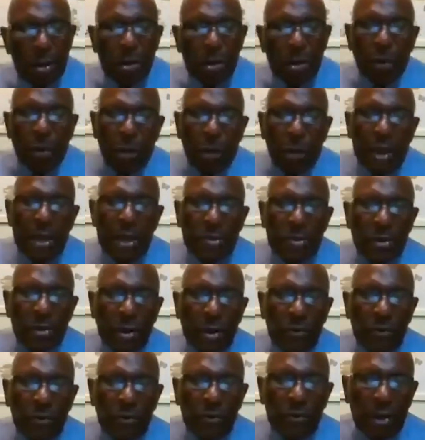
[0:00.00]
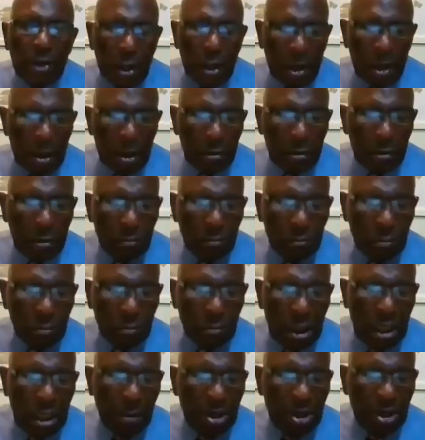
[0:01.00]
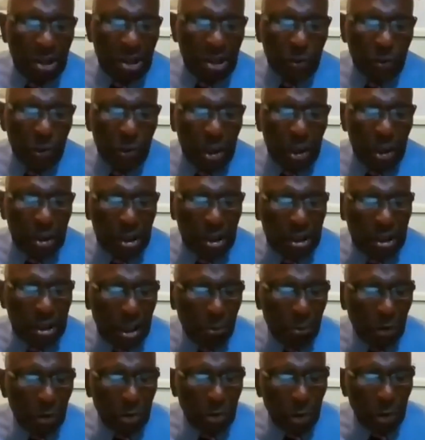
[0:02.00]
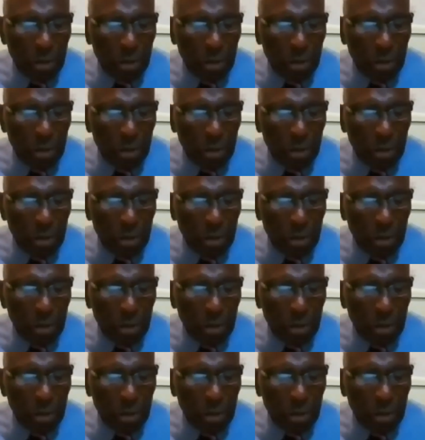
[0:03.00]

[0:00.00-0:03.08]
the ways of God. Let me just read this and I'm going to